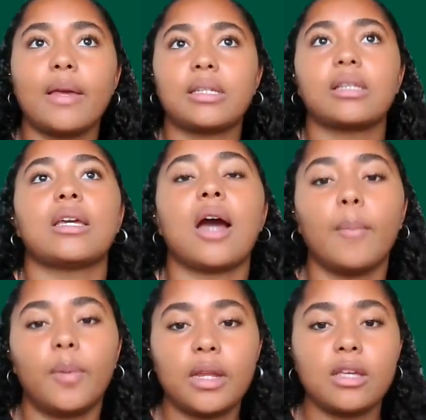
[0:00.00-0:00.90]
basically
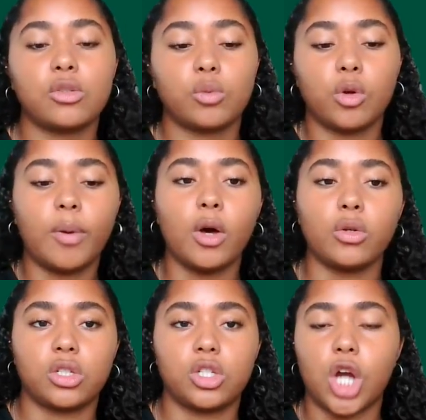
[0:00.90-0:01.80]
companies will
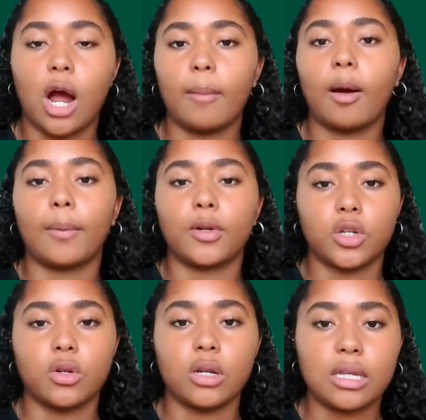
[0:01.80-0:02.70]
post job
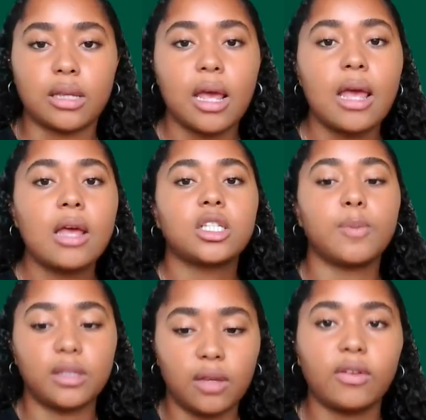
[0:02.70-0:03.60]
opportunities
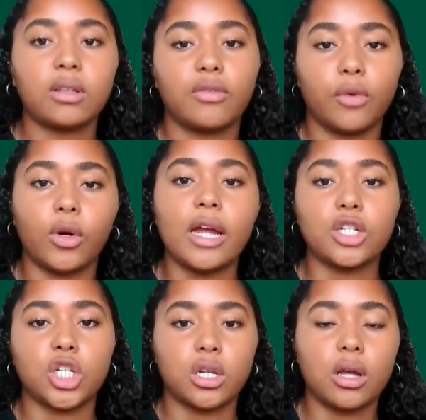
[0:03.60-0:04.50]
specifically for